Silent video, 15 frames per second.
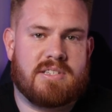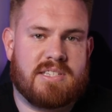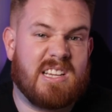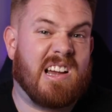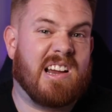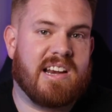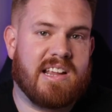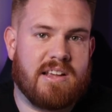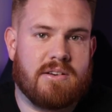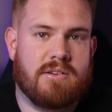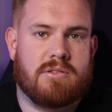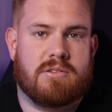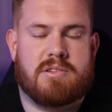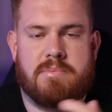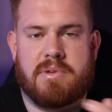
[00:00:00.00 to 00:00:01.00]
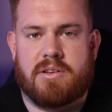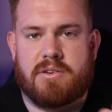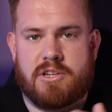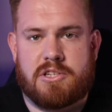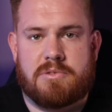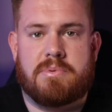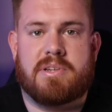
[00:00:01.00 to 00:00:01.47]
side handle to be able
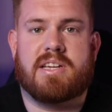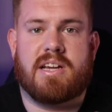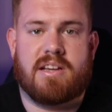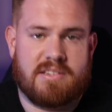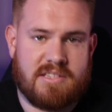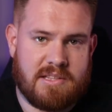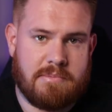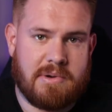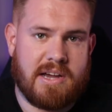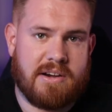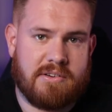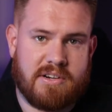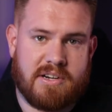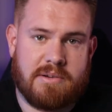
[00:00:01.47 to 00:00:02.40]
to use because of the battery